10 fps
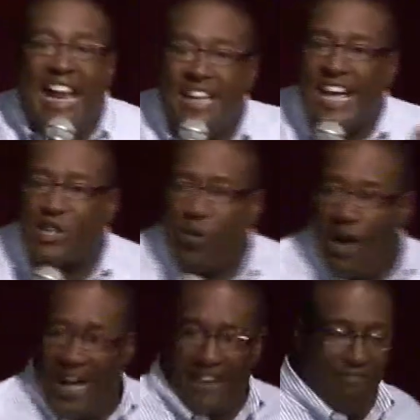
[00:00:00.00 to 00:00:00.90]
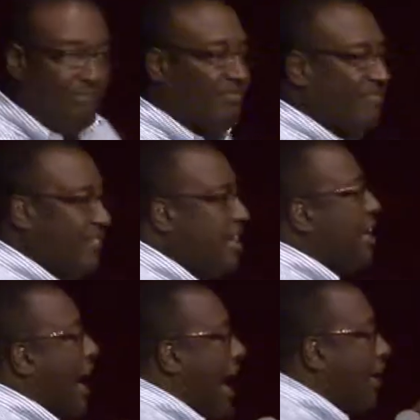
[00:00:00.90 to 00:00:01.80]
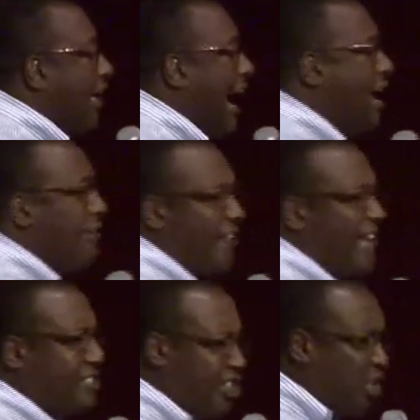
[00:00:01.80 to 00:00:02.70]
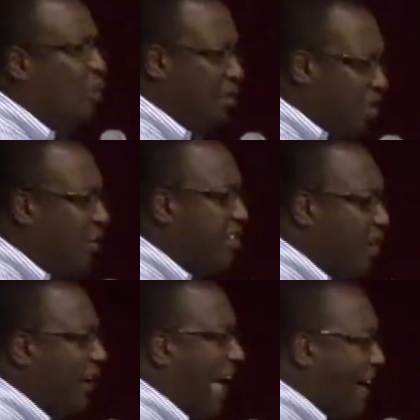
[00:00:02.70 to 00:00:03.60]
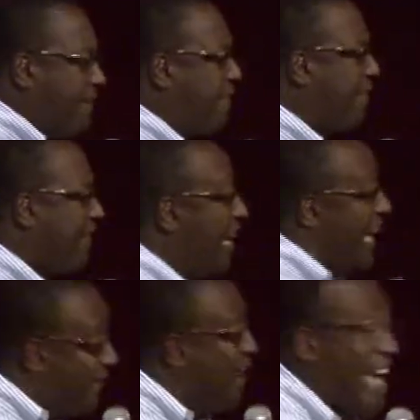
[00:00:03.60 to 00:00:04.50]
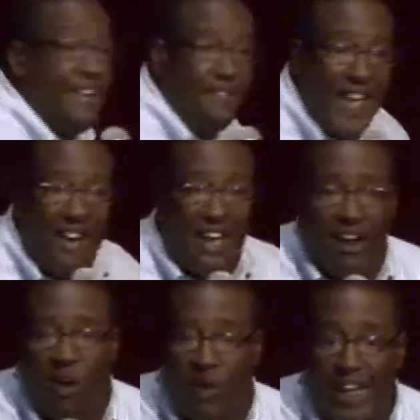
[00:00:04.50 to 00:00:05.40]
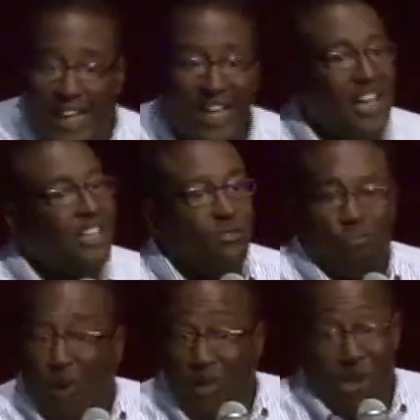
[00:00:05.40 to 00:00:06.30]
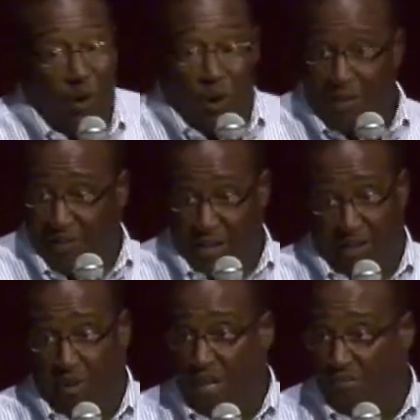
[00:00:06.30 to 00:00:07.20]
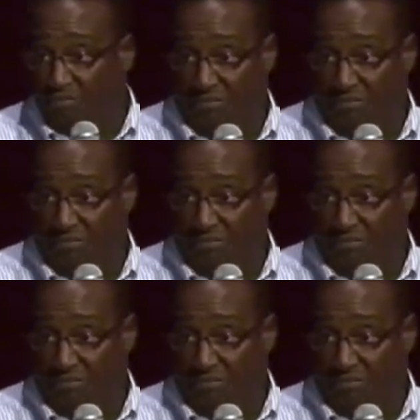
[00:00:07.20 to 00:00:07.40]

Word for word: And guess what? A lot of things that you will do in your life, if you hadn't found out already, won't go over very well.